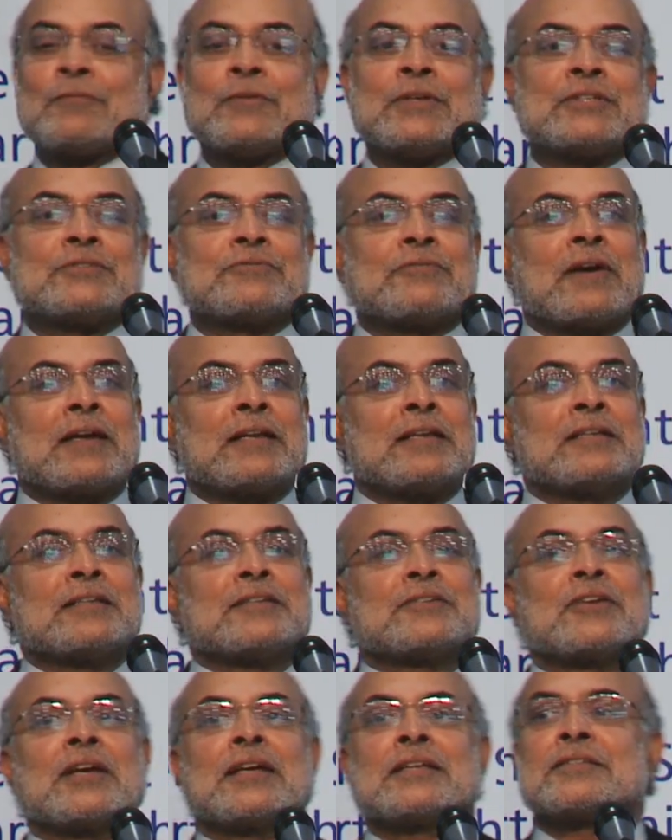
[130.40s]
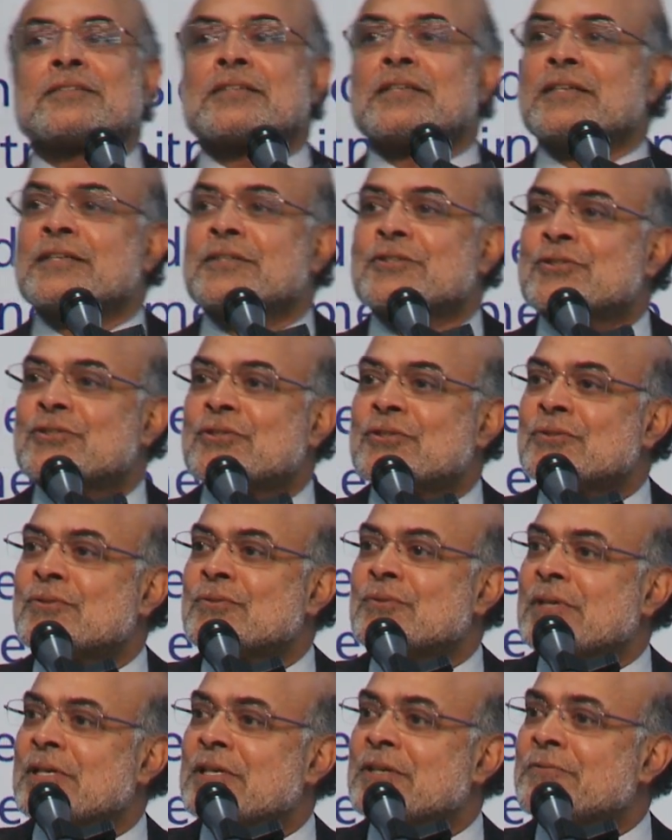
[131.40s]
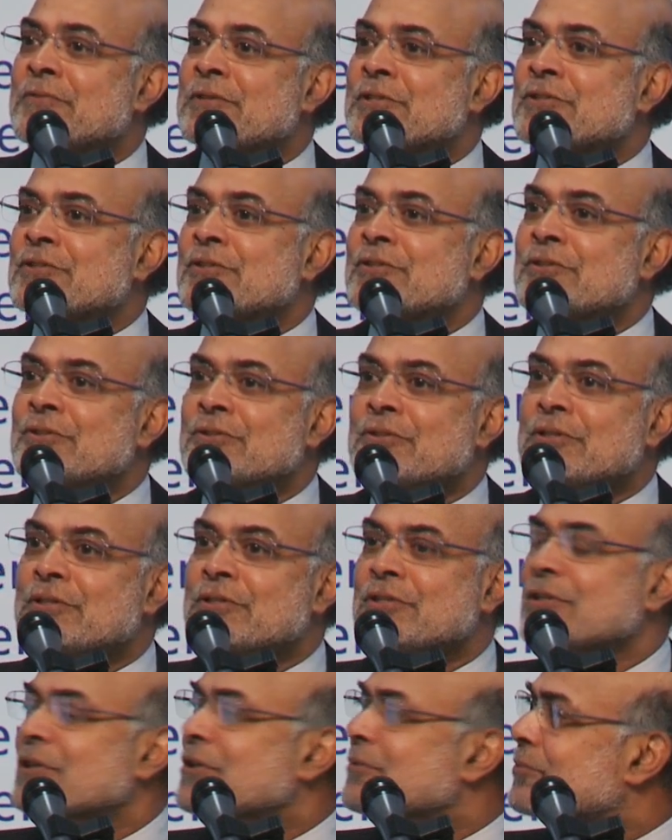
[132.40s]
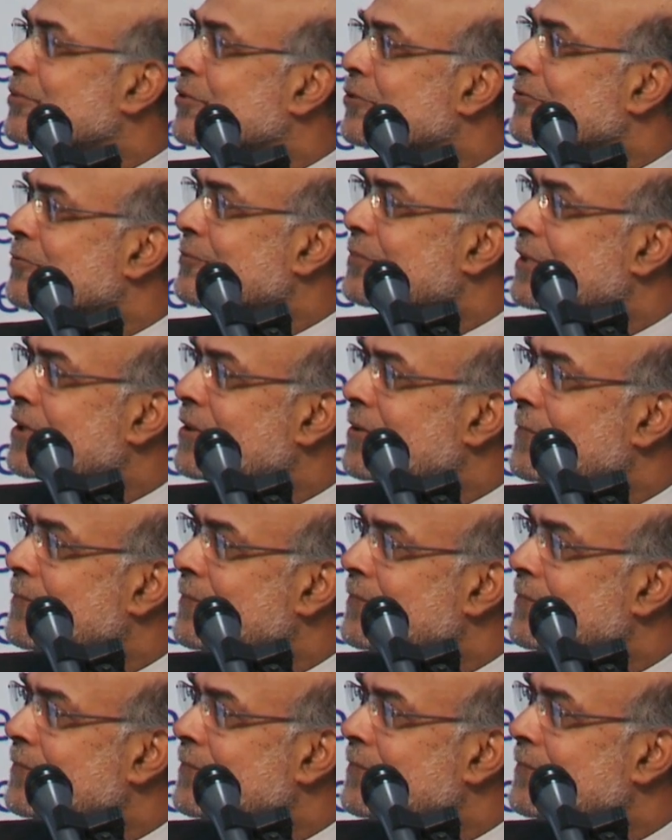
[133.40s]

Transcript: which finally translates to individual nutrition improvement.